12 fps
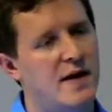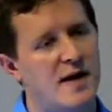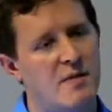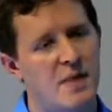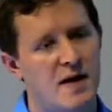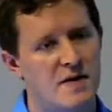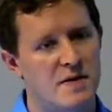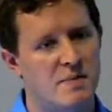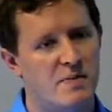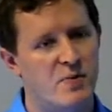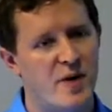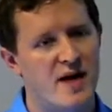They can make the
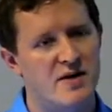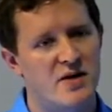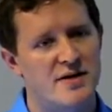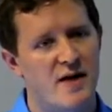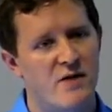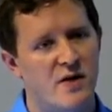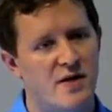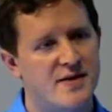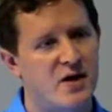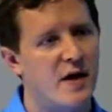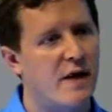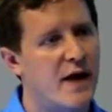proprietary software that's
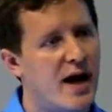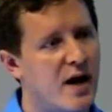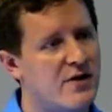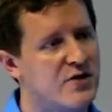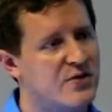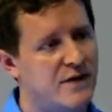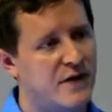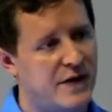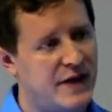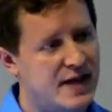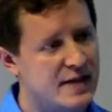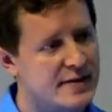already there do different
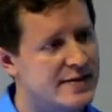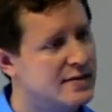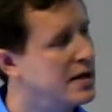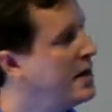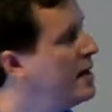things.